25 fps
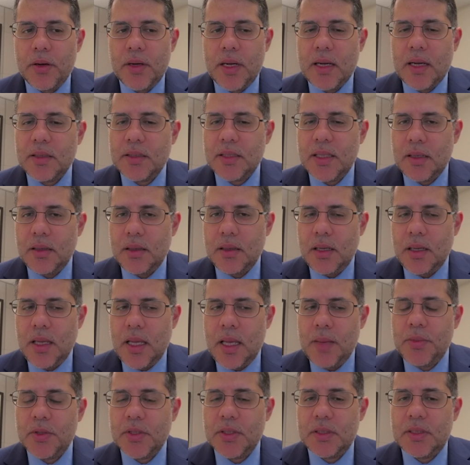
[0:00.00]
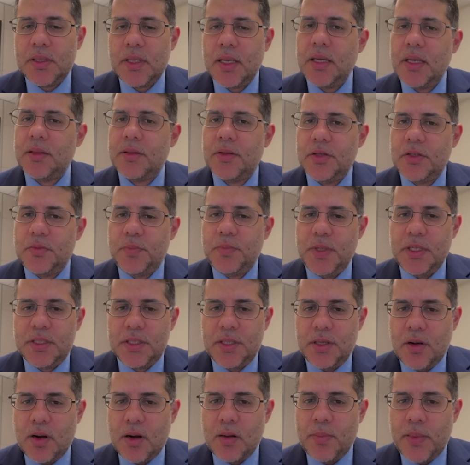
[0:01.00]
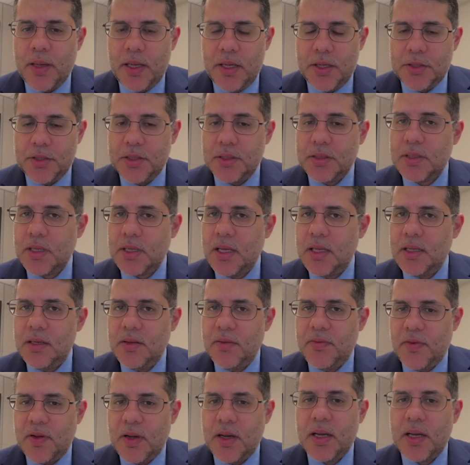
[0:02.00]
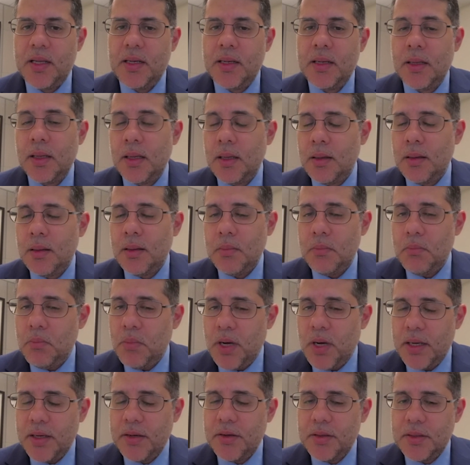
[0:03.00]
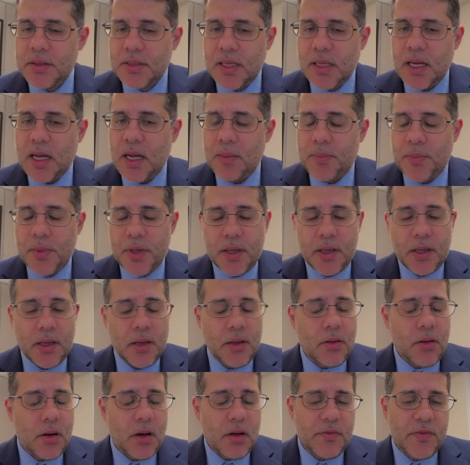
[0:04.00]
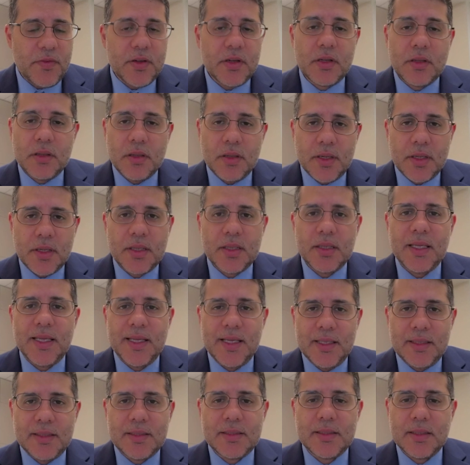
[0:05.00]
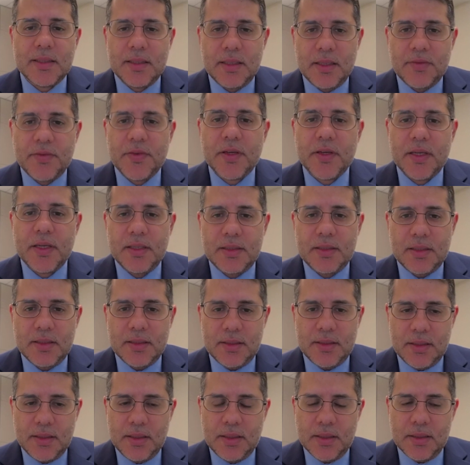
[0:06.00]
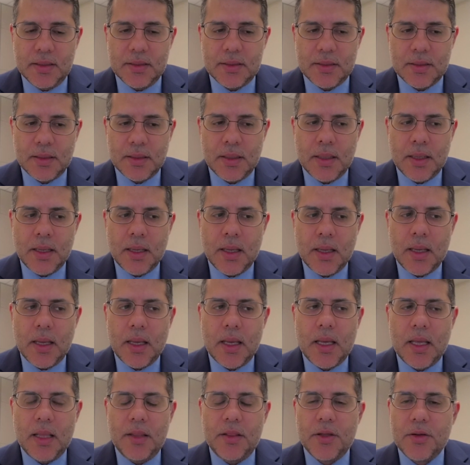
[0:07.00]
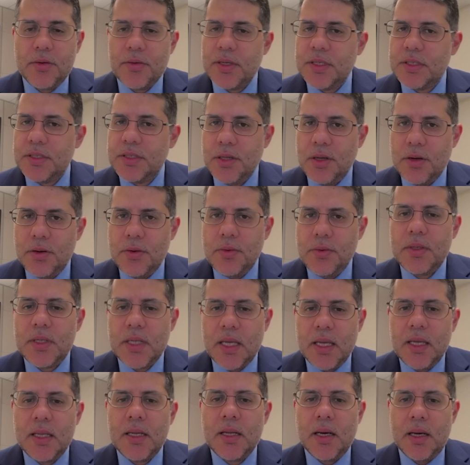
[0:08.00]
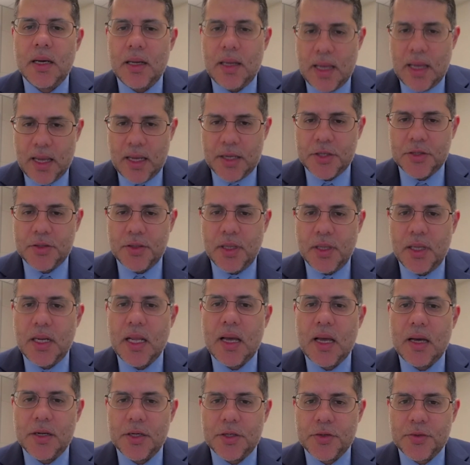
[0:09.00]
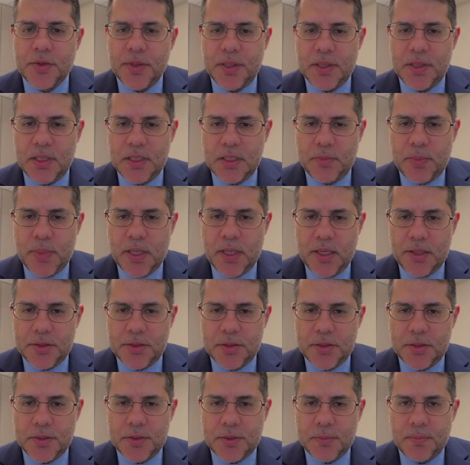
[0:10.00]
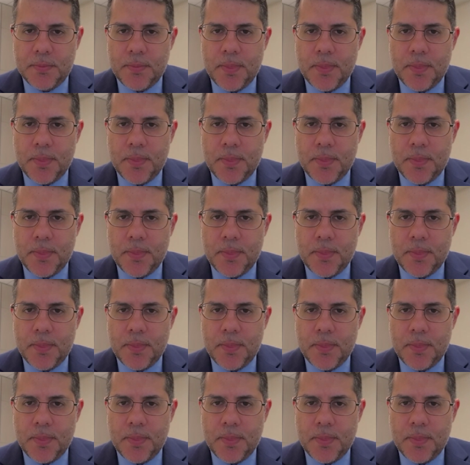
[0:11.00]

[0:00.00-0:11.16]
now t- able to take those BCR patients and define microscopic and often clinically insignificant disease. And there is no data actually on how to treat these patients.